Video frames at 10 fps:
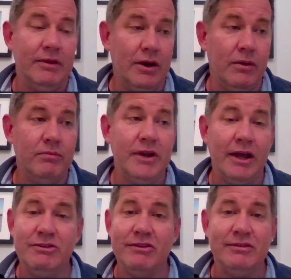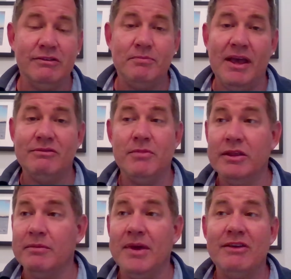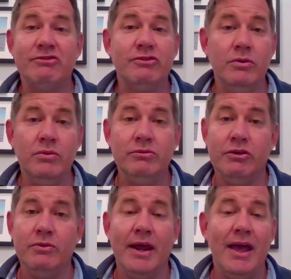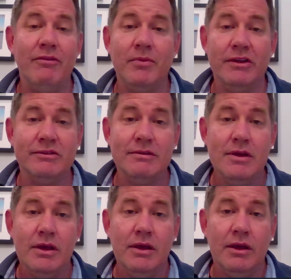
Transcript: you know, not just this past month, the past two and a half months,